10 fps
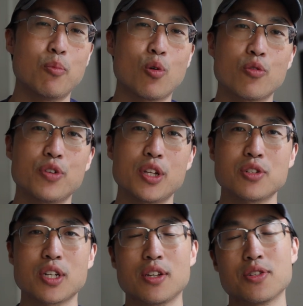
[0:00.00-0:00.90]
More
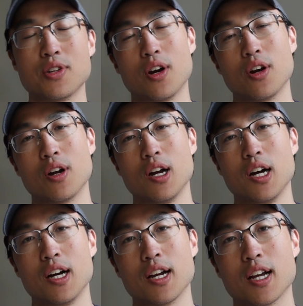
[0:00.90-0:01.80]
videos like this
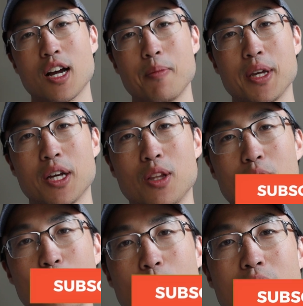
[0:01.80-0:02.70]
are coming
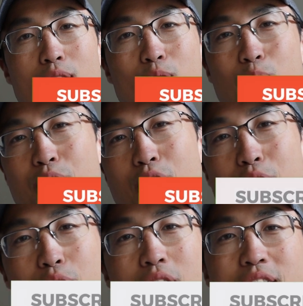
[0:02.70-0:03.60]
along the way, along with
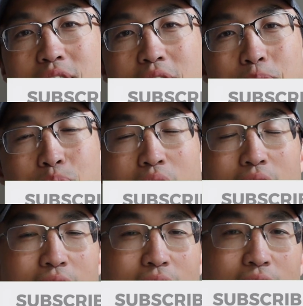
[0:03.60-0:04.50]
other content.
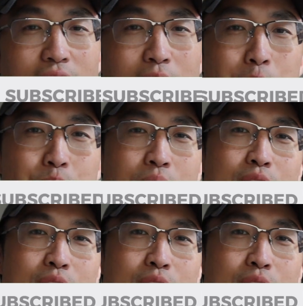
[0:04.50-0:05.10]
All